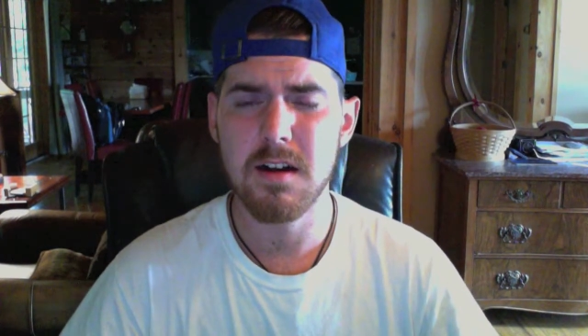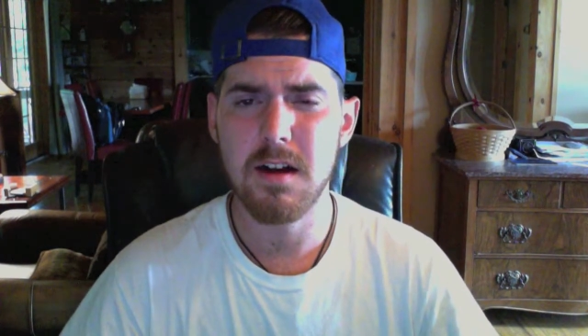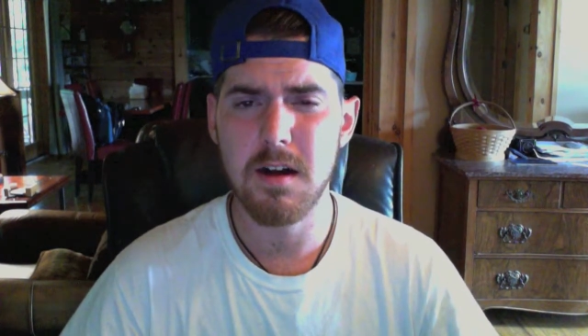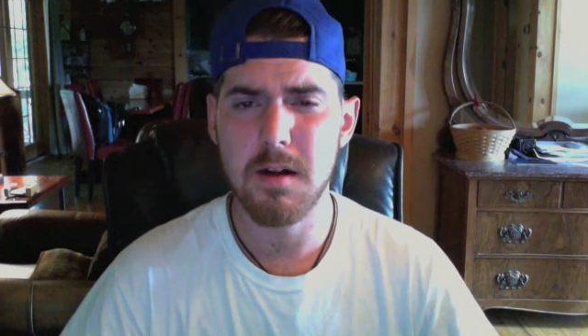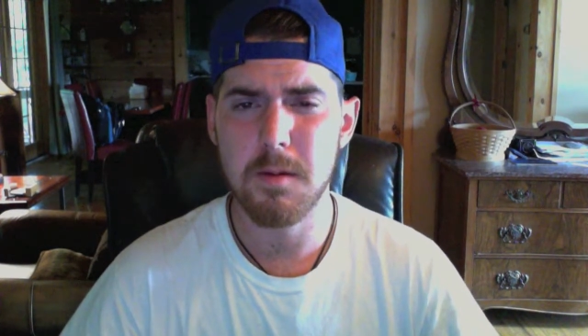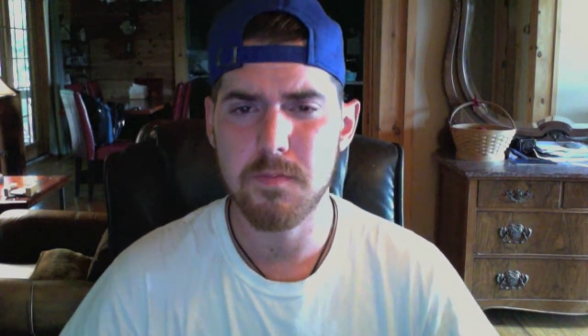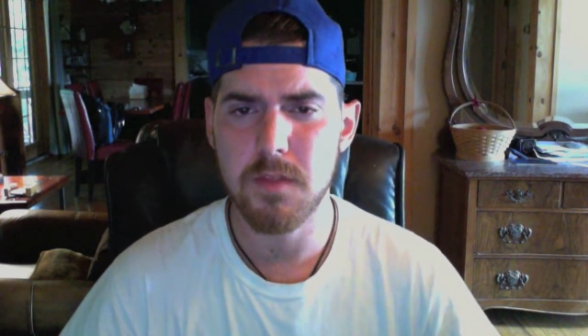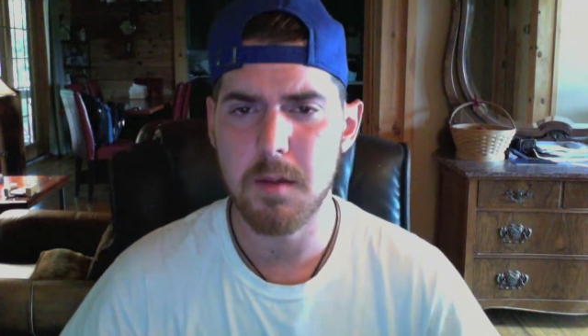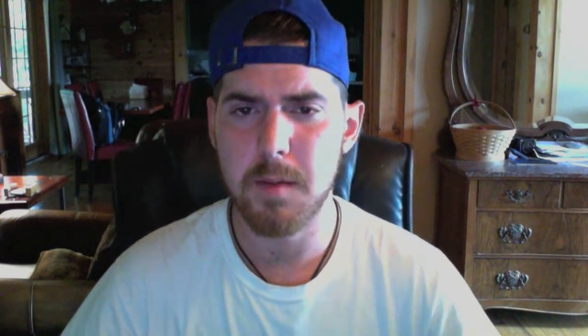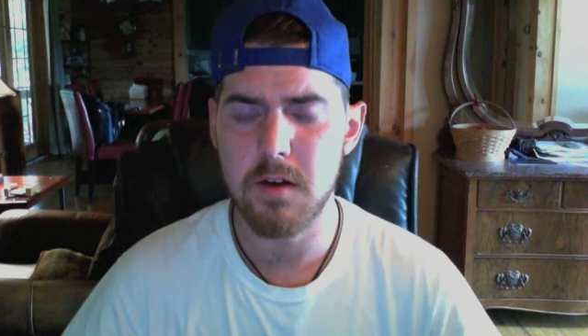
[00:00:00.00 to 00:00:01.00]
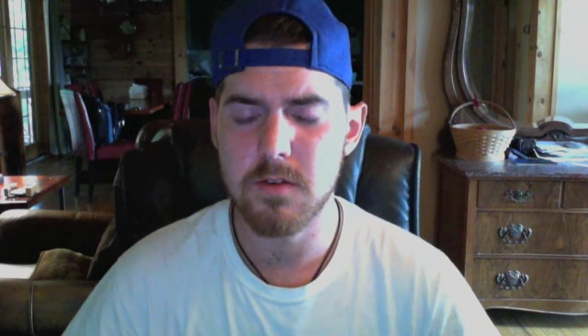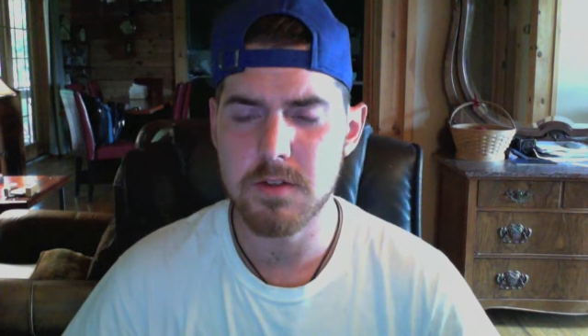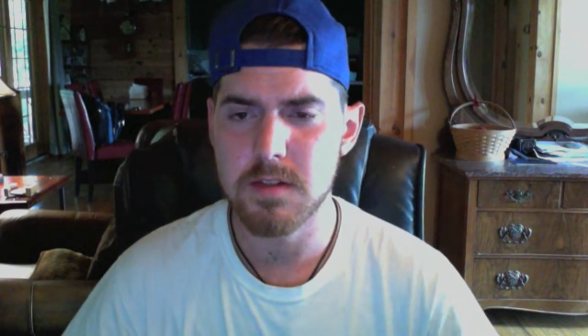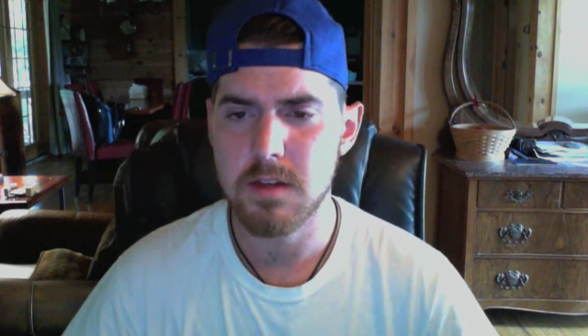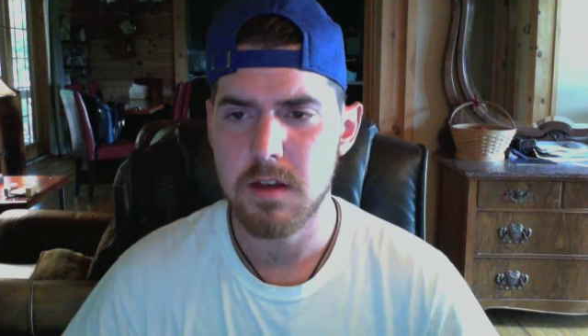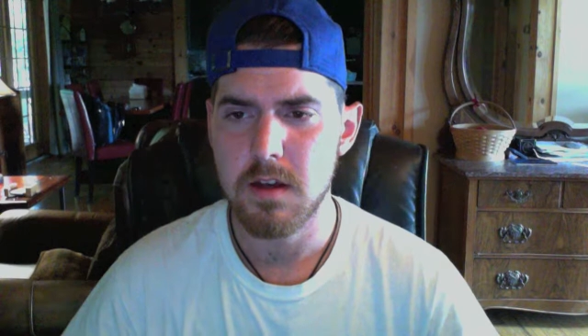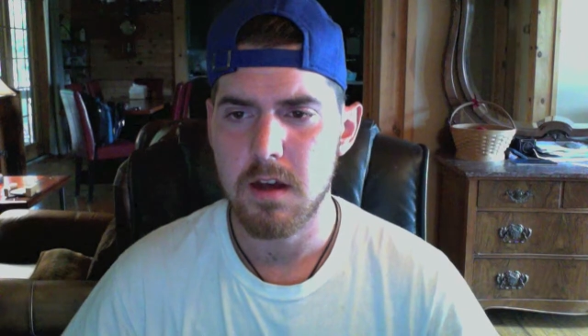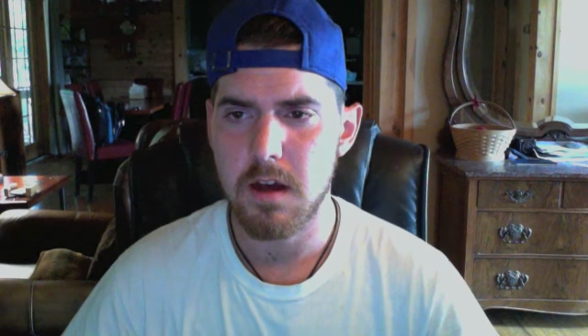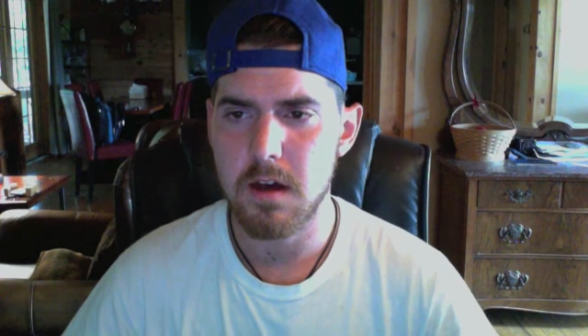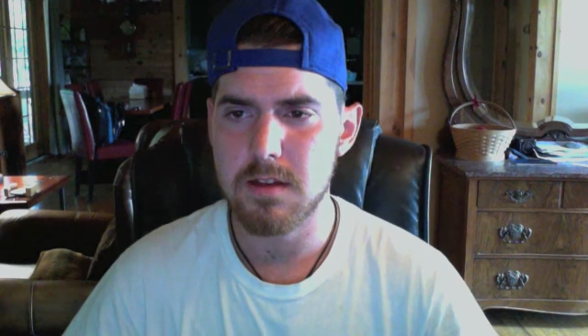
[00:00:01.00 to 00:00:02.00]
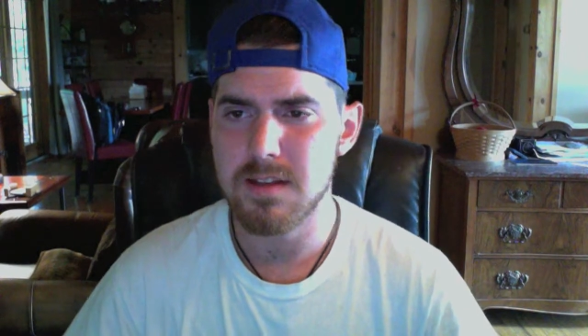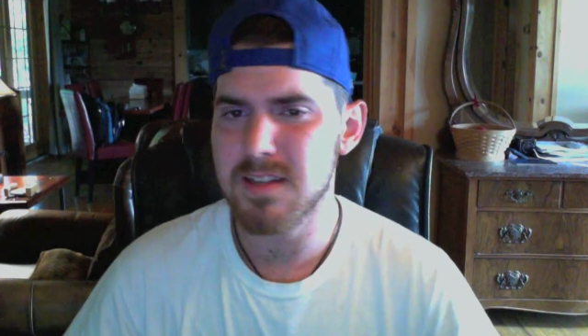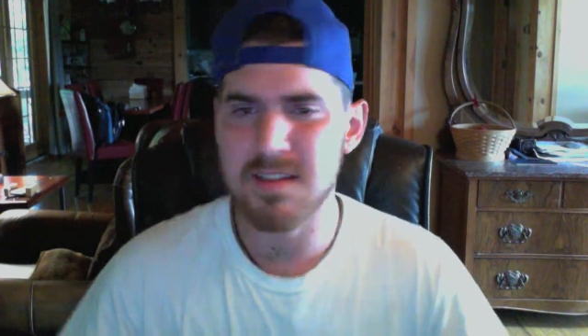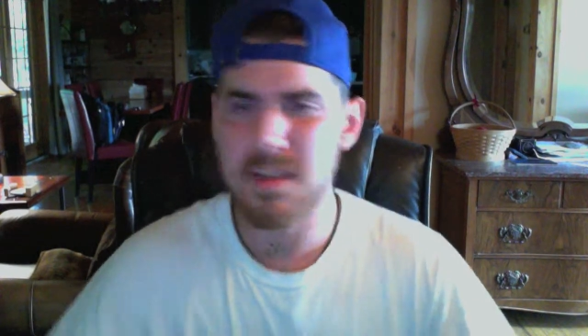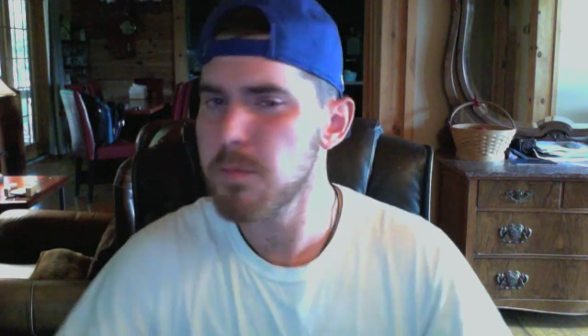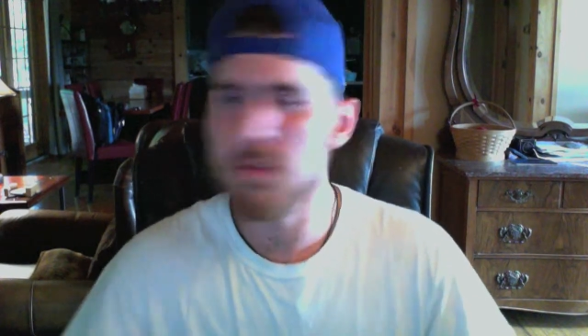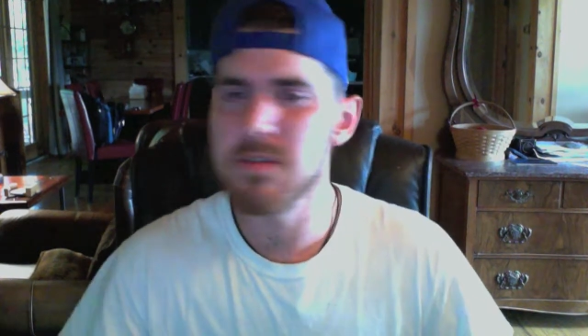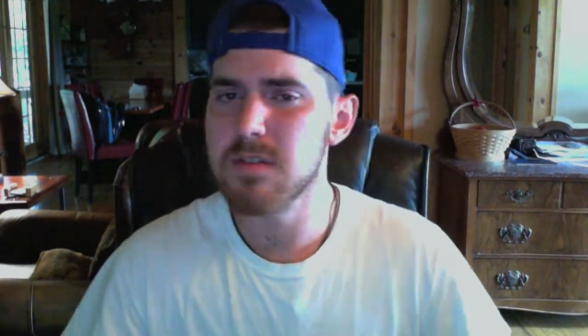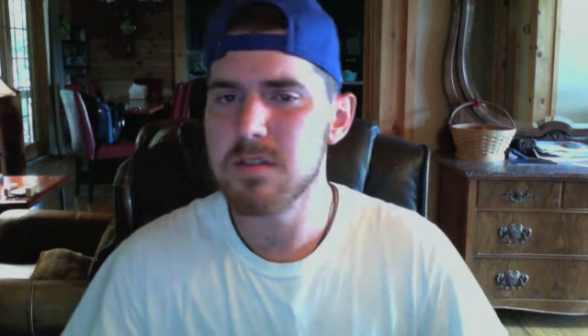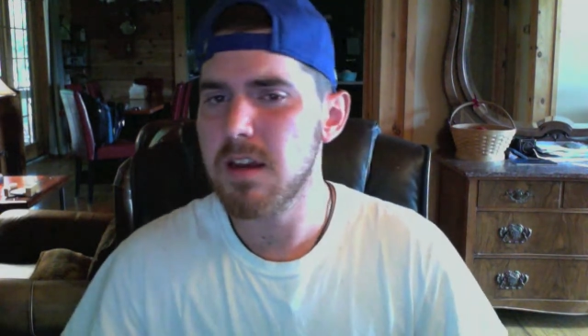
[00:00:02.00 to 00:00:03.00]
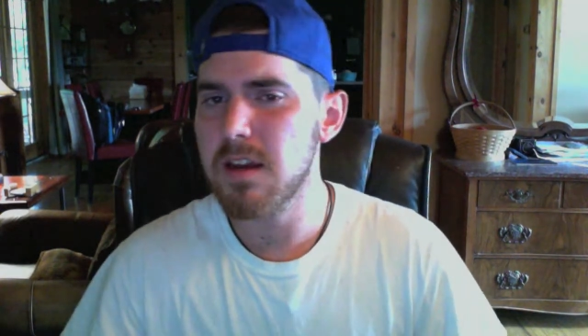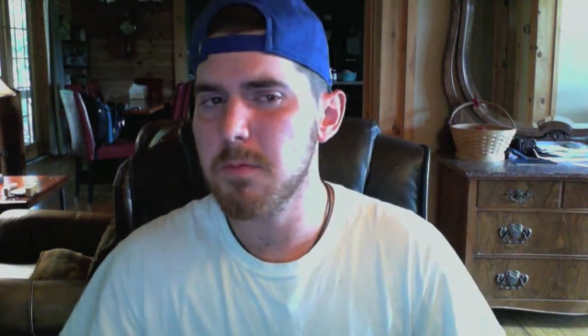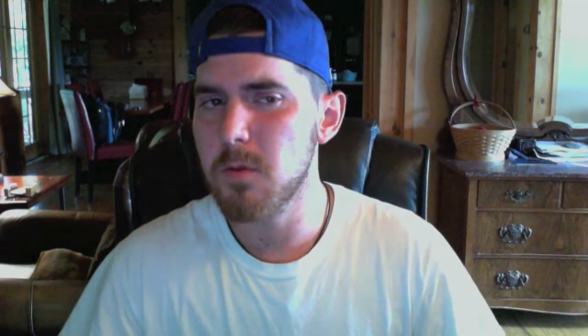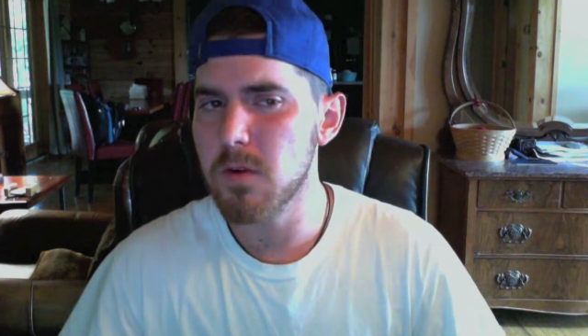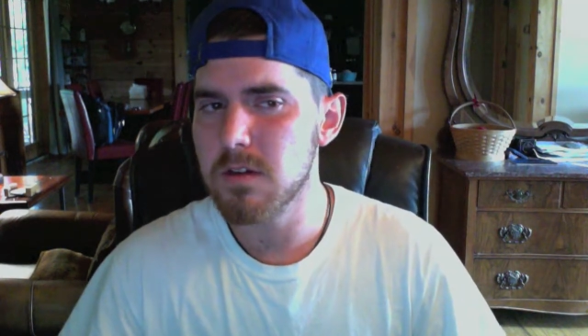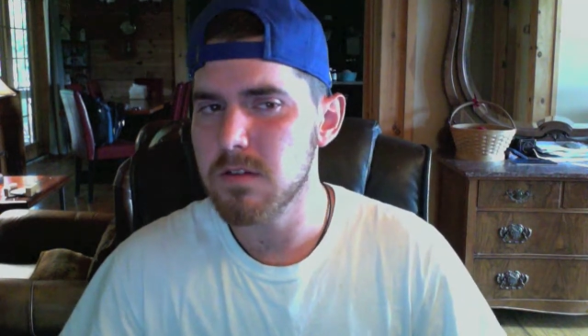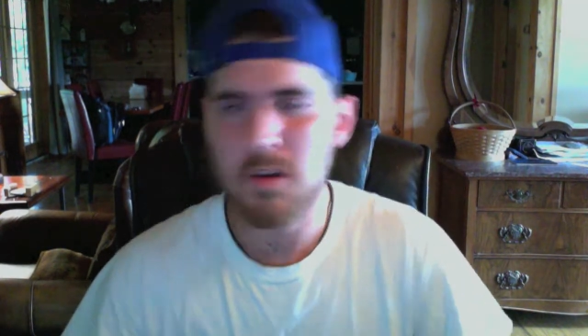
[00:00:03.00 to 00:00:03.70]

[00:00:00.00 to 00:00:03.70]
about these labels anymore.